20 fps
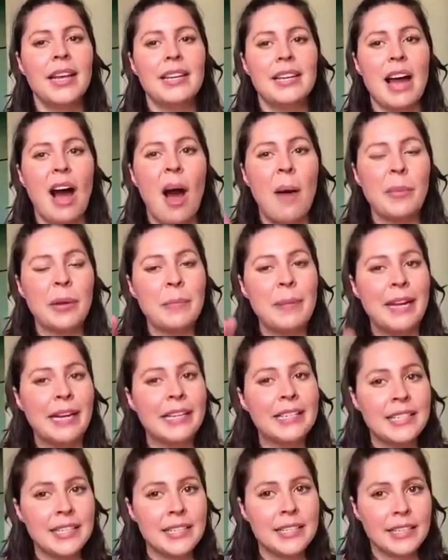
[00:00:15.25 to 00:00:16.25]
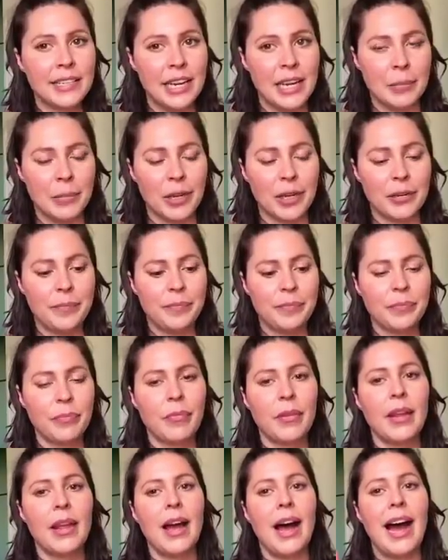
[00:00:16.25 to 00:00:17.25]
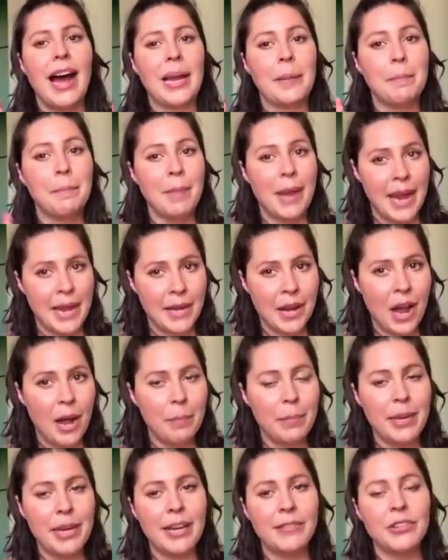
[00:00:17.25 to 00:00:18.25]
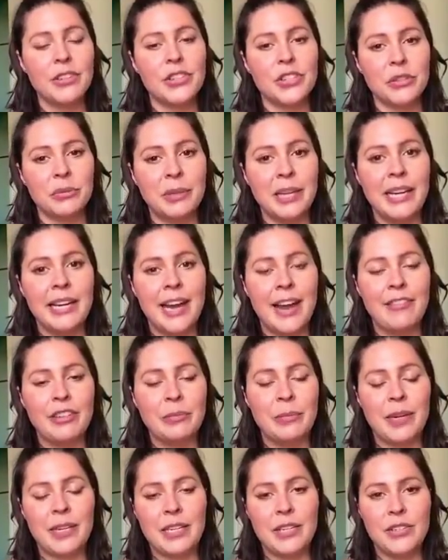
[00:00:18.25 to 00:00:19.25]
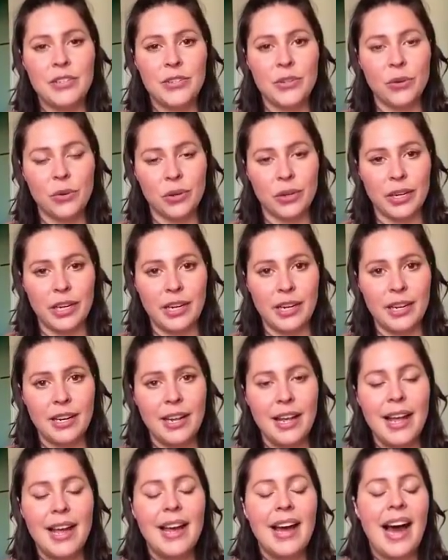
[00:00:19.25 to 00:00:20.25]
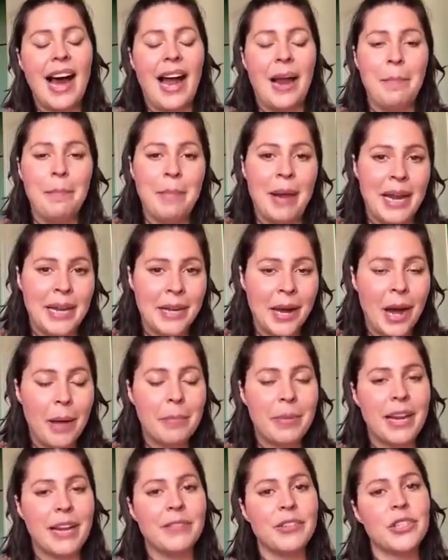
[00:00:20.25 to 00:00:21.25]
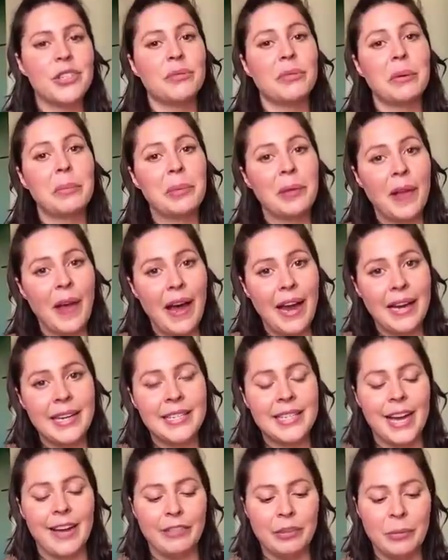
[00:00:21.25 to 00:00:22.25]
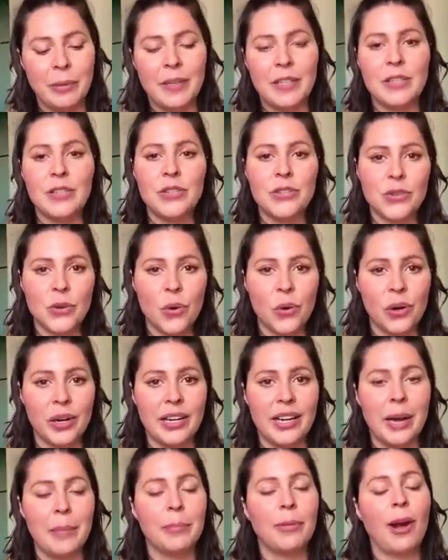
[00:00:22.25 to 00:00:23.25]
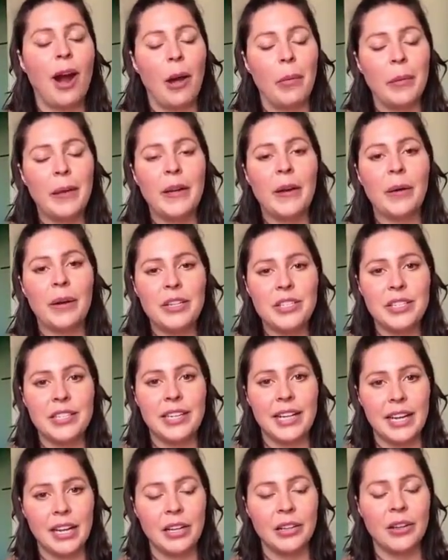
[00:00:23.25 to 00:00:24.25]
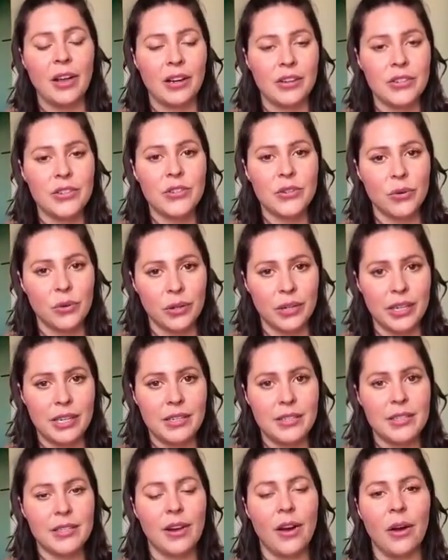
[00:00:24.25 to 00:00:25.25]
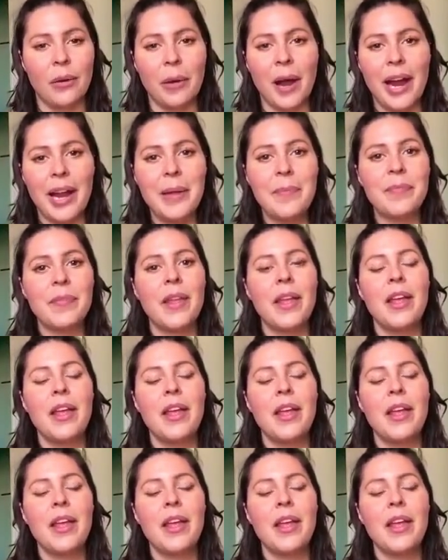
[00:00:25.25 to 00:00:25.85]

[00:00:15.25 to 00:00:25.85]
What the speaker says: Now I'm going to make a disclaimer. I may not be able to read everybody's story. I may not be able to reply to everybody's story. I'm probably going to get a lot of stories, all right?